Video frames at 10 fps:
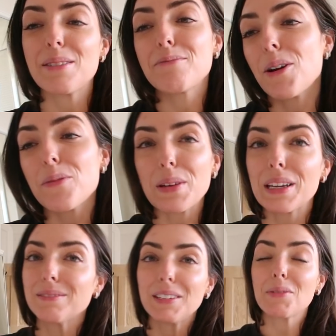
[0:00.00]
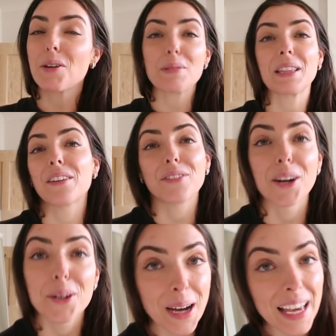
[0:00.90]
it won't be it won't be that
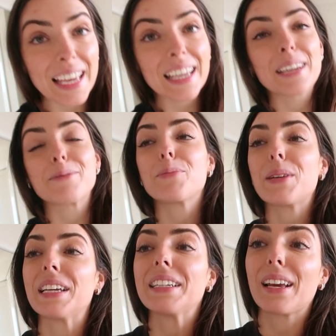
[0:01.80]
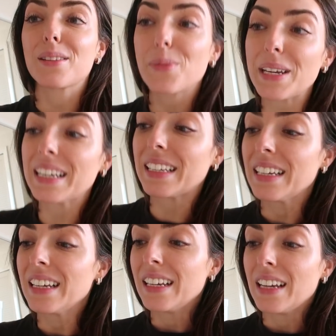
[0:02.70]
far away. It will be next week,
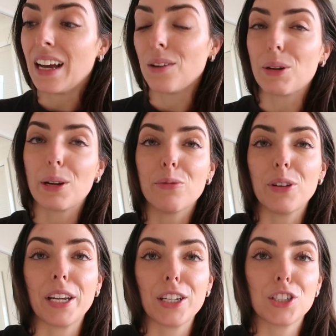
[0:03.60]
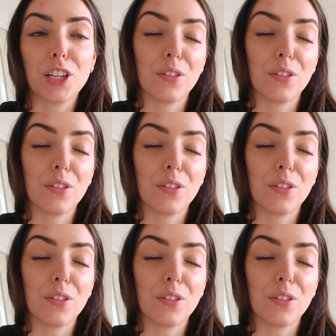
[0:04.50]
and when I'm finished,